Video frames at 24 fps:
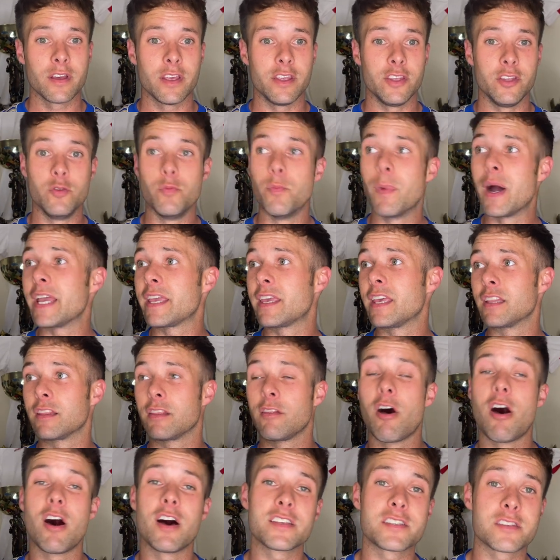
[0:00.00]
You might get
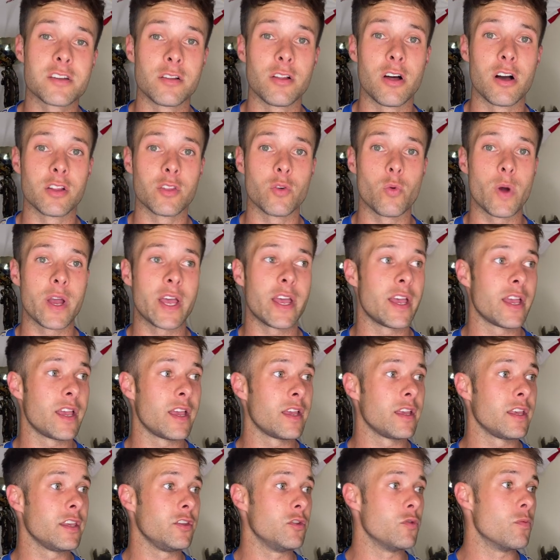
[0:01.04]
lost along the way.
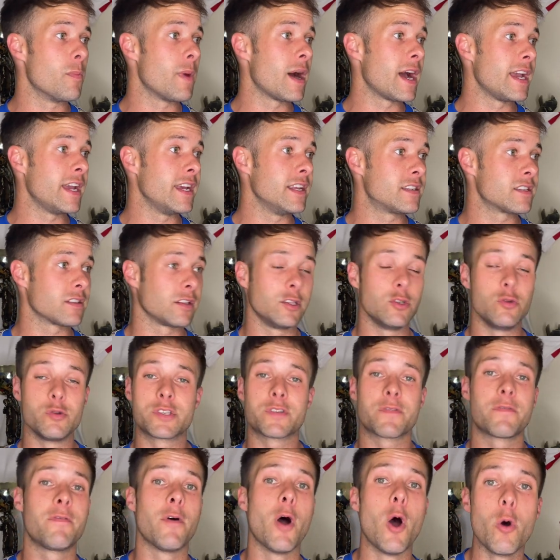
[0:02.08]
You might lose
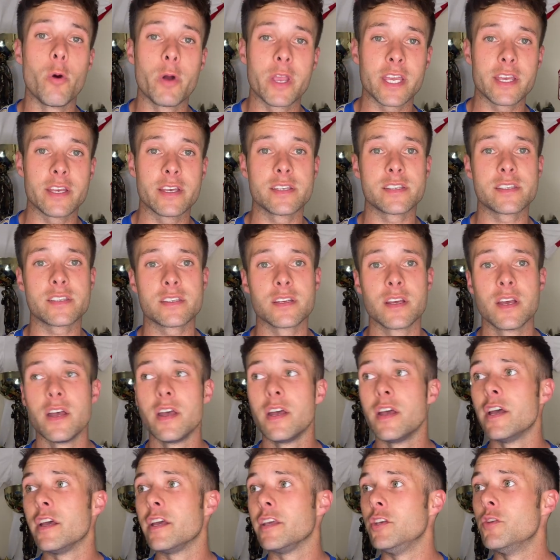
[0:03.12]
focus.
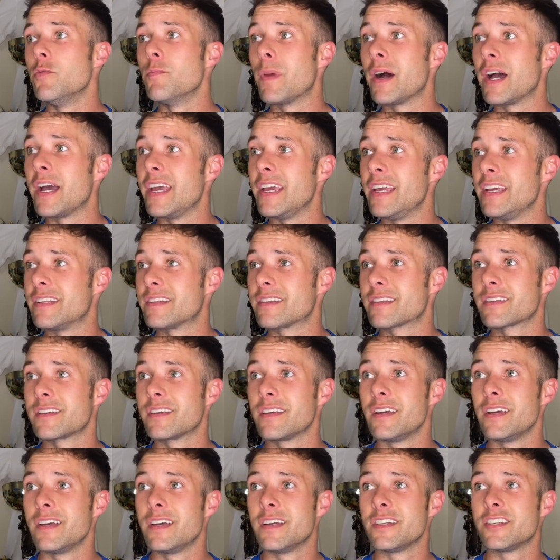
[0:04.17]
You might
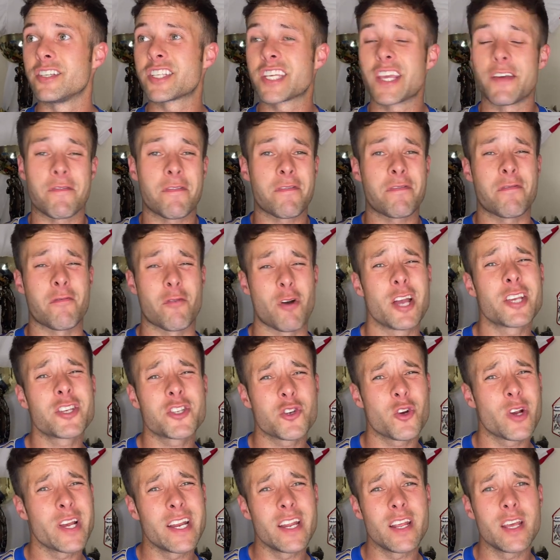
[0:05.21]
just get
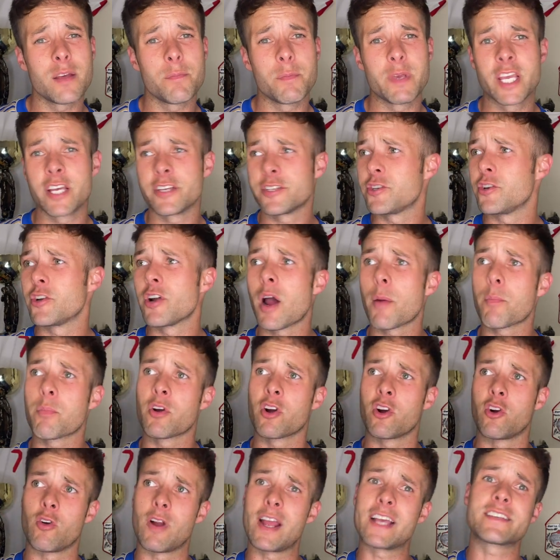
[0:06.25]
frustrated because you're not
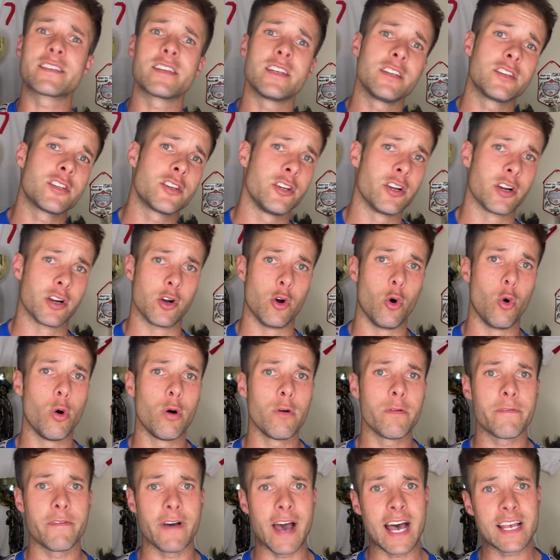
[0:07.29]
progressing to your goal
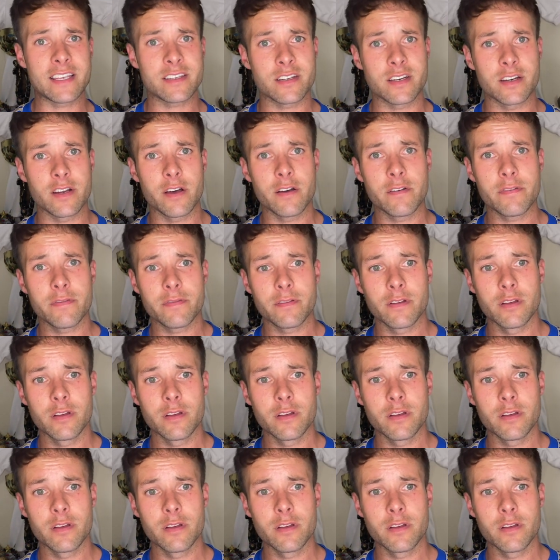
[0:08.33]
fast enough.